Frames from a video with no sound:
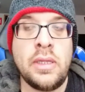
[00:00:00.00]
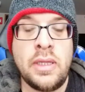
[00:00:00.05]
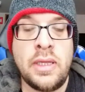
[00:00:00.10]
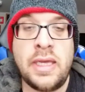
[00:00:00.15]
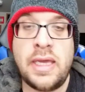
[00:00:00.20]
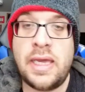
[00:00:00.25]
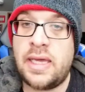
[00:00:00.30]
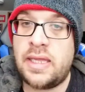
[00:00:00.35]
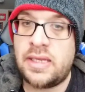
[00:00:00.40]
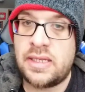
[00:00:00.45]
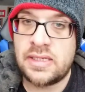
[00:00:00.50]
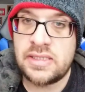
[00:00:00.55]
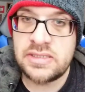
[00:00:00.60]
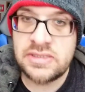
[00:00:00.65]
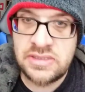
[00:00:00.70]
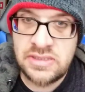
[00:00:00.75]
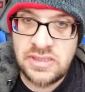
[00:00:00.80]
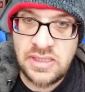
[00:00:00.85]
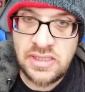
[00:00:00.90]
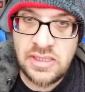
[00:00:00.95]

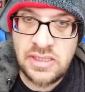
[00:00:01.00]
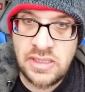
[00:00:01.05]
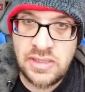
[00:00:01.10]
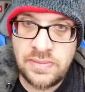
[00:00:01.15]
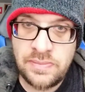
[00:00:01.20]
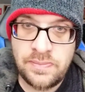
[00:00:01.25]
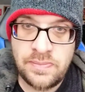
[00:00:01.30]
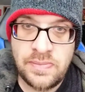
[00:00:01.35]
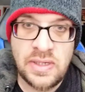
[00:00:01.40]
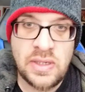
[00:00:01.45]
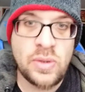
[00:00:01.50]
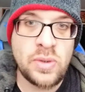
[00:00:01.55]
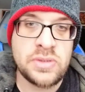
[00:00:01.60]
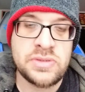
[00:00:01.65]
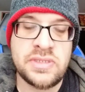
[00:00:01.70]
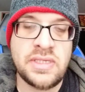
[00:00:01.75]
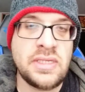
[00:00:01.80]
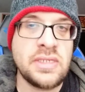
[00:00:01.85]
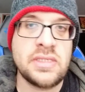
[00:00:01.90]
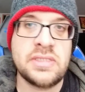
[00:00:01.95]
NXT, of course,
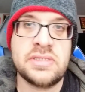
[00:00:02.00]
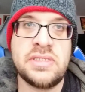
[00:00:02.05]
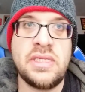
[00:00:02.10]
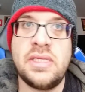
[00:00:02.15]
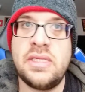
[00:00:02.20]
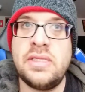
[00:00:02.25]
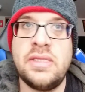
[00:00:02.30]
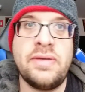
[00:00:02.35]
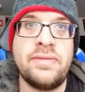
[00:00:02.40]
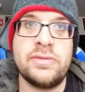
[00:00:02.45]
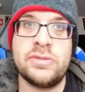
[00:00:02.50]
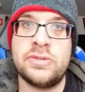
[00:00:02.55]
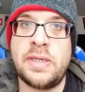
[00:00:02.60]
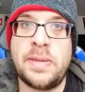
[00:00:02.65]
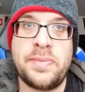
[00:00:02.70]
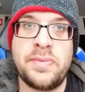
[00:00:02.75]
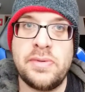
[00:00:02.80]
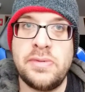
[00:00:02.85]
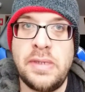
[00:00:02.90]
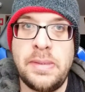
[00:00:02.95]
NXT never
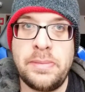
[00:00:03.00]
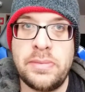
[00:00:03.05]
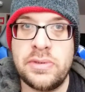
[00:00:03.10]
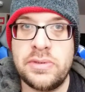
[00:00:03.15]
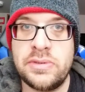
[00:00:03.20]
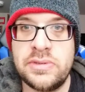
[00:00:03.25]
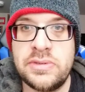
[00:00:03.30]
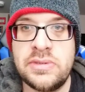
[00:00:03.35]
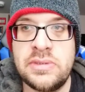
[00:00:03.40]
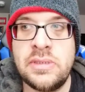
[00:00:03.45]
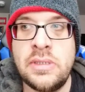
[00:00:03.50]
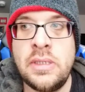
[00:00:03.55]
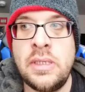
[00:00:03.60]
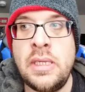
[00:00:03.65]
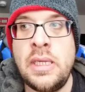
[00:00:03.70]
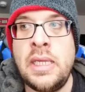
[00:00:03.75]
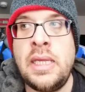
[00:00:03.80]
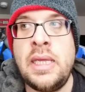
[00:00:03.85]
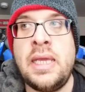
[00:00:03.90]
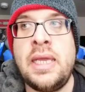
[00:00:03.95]
dropped their numbers.
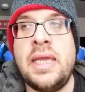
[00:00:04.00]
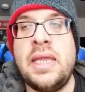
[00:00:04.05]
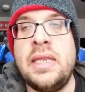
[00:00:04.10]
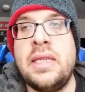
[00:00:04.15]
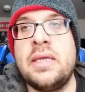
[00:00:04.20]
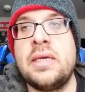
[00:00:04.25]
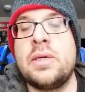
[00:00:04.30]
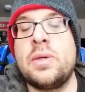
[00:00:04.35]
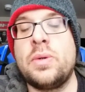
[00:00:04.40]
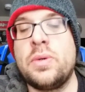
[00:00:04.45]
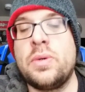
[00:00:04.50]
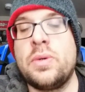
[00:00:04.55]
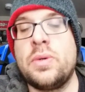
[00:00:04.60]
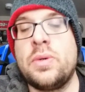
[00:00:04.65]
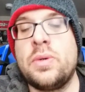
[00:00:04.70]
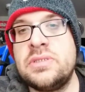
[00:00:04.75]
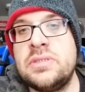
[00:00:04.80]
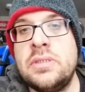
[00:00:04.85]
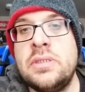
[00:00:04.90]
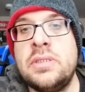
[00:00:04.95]
And of
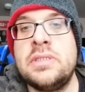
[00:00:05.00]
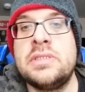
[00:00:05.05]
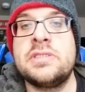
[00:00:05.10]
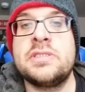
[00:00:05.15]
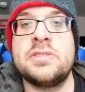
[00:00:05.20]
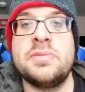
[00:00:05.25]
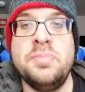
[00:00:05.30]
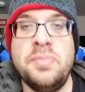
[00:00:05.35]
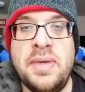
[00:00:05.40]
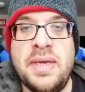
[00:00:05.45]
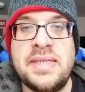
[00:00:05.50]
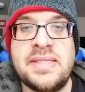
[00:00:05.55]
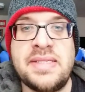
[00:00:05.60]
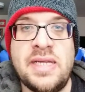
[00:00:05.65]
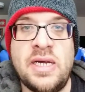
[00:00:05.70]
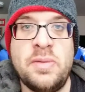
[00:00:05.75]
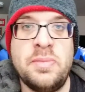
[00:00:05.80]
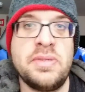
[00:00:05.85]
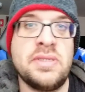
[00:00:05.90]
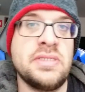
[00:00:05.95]
course,
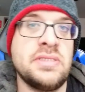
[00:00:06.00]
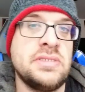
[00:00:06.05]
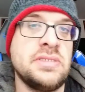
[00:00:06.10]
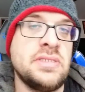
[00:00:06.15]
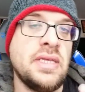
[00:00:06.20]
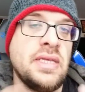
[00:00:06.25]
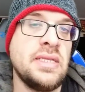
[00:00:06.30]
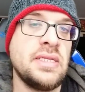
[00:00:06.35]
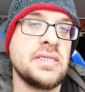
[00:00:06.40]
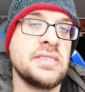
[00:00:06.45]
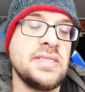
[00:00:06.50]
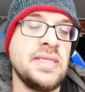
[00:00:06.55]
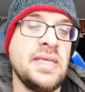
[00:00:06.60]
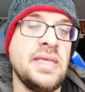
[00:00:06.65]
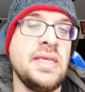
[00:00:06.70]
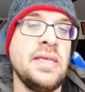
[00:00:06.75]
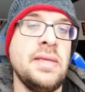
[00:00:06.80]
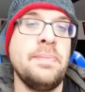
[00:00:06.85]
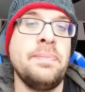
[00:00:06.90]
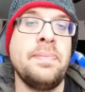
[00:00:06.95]
SmackDown, because
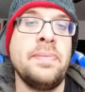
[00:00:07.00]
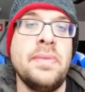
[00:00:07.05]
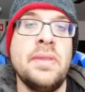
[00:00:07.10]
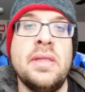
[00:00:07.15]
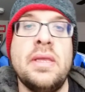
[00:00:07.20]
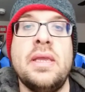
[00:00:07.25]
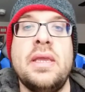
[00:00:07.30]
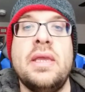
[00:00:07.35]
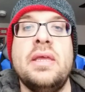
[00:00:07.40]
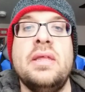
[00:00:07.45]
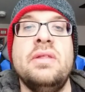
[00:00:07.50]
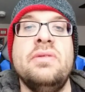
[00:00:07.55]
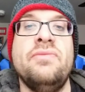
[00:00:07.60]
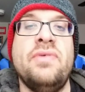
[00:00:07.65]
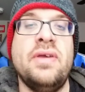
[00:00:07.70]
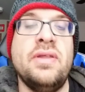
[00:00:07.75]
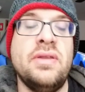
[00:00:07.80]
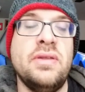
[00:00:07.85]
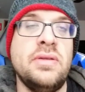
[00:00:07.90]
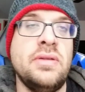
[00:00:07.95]
NXT
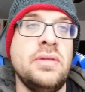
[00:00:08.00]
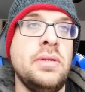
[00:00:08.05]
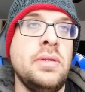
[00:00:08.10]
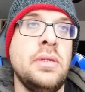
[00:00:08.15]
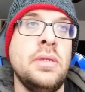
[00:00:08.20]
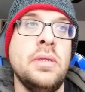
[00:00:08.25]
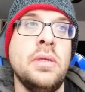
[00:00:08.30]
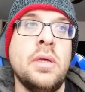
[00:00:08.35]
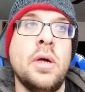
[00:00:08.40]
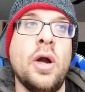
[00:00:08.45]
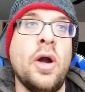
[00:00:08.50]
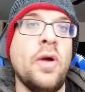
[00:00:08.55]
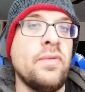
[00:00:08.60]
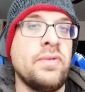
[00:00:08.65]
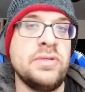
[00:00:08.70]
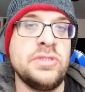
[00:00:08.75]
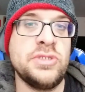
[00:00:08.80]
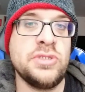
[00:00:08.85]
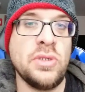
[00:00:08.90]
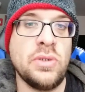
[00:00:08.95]
invaded all
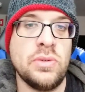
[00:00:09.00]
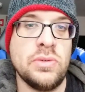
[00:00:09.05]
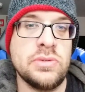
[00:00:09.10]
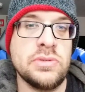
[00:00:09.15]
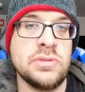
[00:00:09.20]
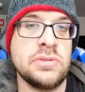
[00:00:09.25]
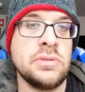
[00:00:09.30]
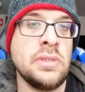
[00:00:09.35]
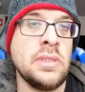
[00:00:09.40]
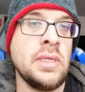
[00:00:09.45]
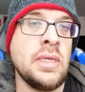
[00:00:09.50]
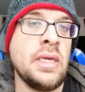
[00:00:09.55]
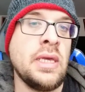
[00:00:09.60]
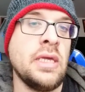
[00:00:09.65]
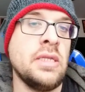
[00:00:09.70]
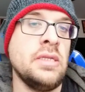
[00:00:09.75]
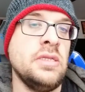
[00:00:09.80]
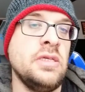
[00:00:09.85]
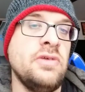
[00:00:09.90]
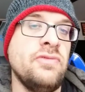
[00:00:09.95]
these shows.
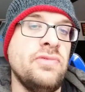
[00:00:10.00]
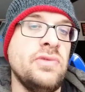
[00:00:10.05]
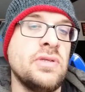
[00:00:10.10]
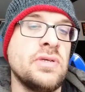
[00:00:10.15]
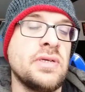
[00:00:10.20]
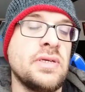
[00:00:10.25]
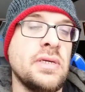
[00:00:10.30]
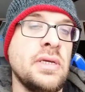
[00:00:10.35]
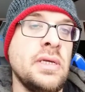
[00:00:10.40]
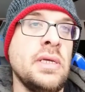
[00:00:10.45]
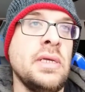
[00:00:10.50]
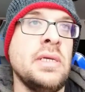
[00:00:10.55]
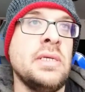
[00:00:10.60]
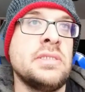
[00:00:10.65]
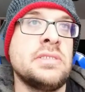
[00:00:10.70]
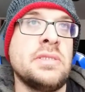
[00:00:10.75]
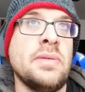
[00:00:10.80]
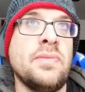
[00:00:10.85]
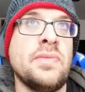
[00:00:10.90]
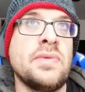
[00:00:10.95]
And even
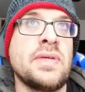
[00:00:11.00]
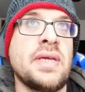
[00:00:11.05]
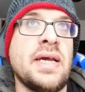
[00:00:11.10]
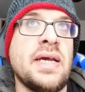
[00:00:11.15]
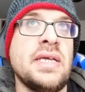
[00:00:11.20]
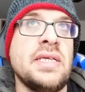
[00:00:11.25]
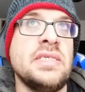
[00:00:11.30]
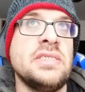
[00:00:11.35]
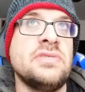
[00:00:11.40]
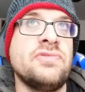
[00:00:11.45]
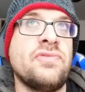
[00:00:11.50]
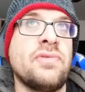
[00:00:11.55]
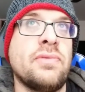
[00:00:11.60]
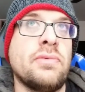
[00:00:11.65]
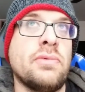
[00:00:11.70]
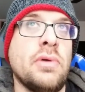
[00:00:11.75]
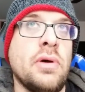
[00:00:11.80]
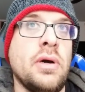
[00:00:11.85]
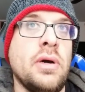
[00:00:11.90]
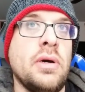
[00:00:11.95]
some of the guys from
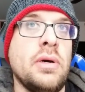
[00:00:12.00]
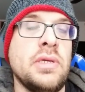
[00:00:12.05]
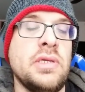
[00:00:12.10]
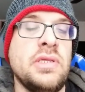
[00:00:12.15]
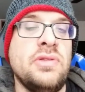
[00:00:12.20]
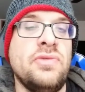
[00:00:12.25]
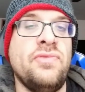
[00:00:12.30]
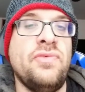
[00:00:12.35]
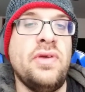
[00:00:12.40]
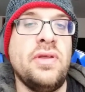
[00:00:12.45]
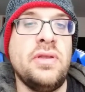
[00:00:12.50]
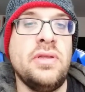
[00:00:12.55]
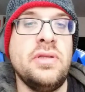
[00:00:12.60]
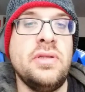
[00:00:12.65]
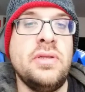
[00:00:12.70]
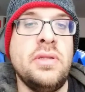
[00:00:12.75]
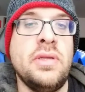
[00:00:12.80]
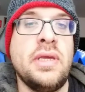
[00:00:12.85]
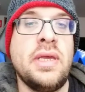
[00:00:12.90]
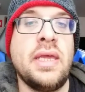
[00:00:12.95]
Raw
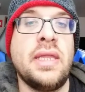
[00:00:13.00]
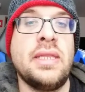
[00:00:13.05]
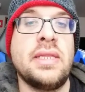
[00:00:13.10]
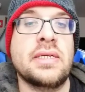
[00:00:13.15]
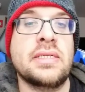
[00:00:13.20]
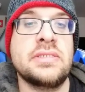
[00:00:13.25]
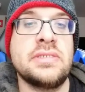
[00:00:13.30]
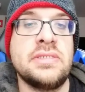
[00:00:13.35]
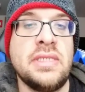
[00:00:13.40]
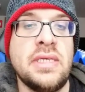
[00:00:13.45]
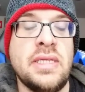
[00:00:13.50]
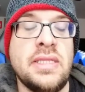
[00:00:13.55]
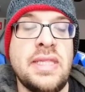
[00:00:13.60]
invaded NXT.